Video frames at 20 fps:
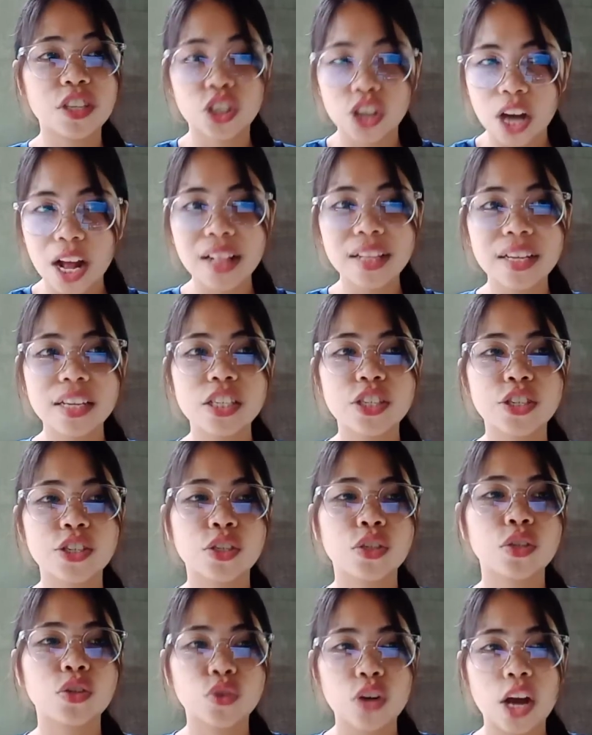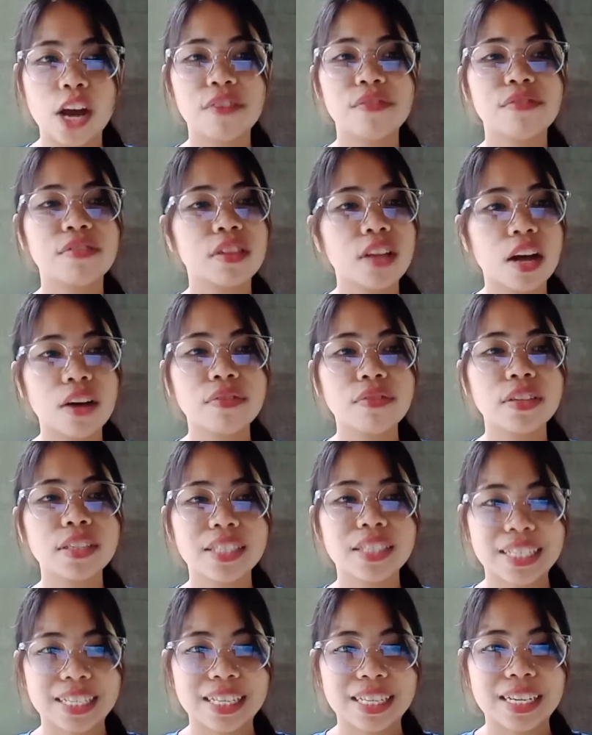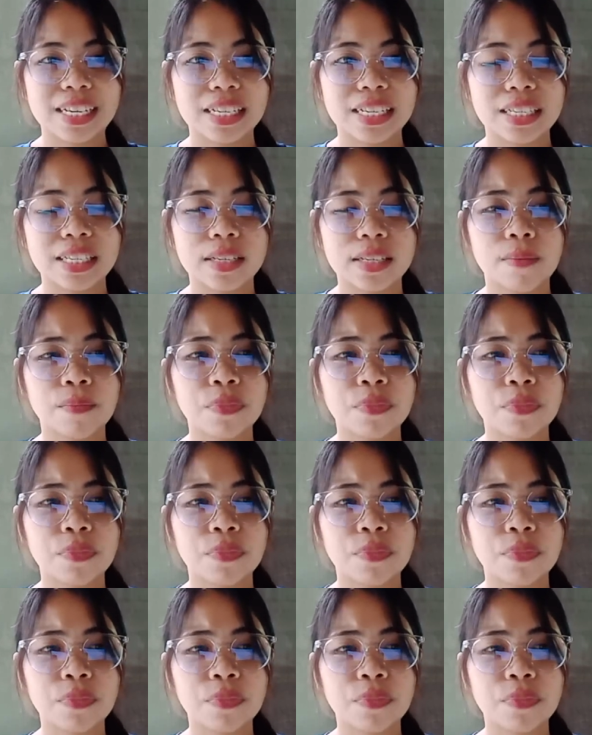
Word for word: challenge to drive novel techniques,